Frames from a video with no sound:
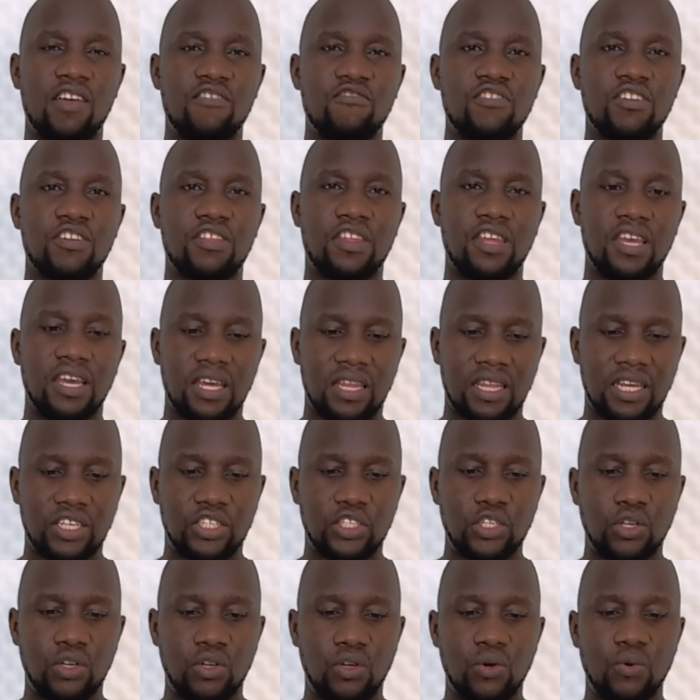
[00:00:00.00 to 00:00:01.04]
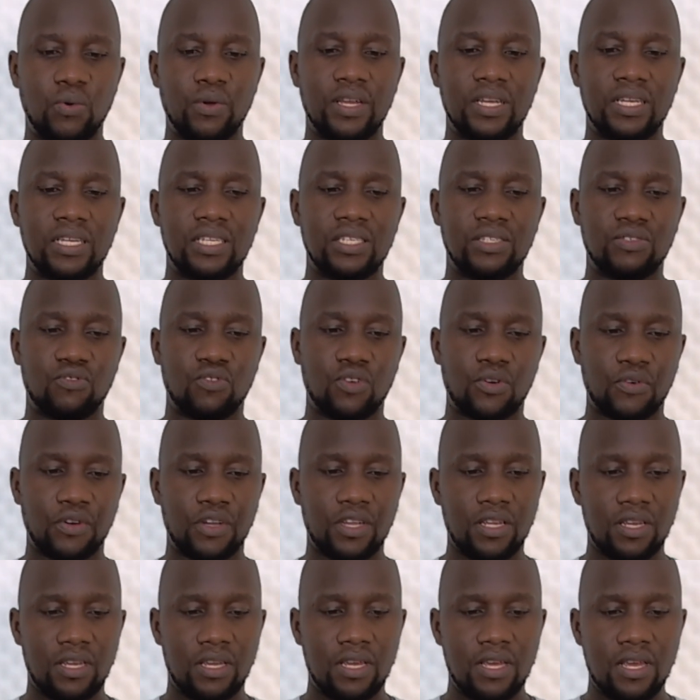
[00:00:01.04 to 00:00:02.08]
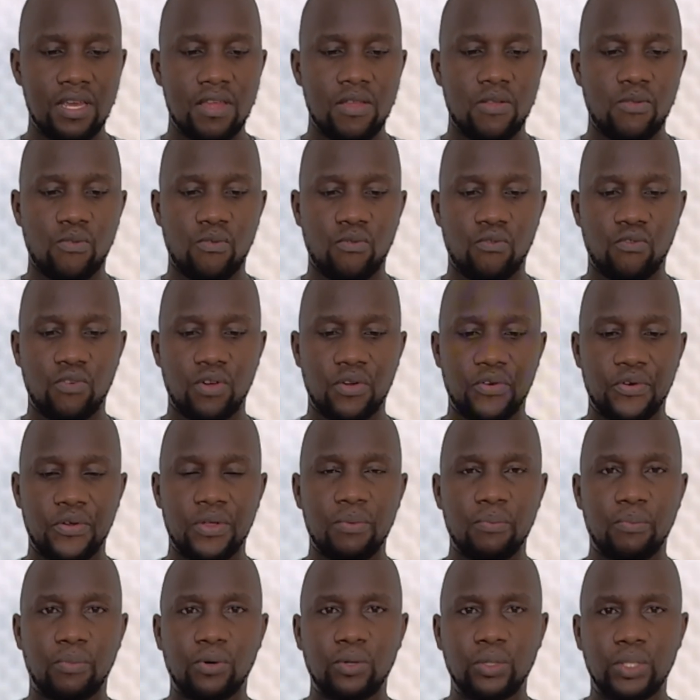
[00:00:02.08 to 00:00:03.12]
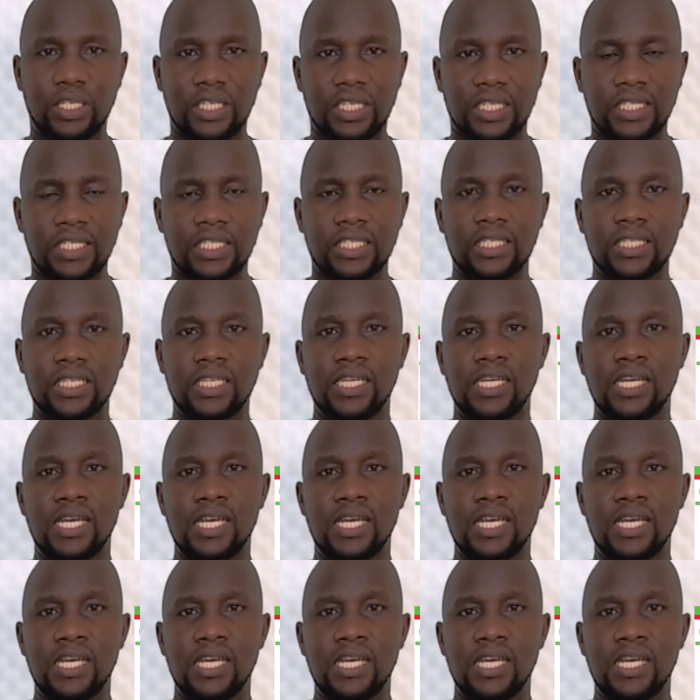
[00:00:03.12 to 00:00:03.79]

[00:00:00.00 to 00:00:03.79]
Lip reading: everything that you're doing is very, very important.